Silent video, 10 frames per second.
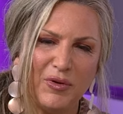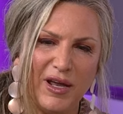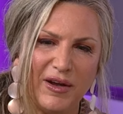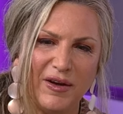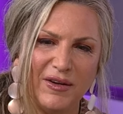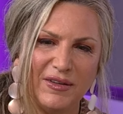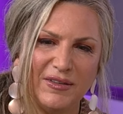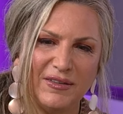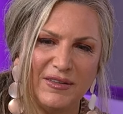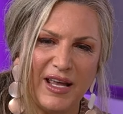prayer
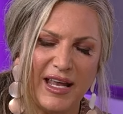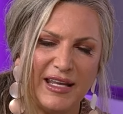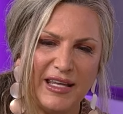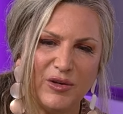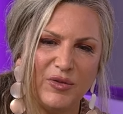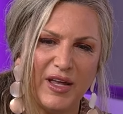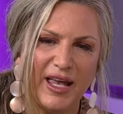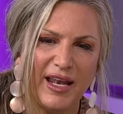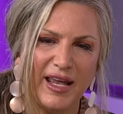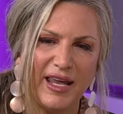and healed the
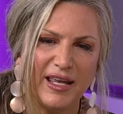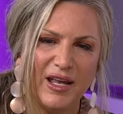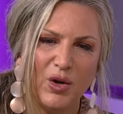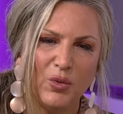headache,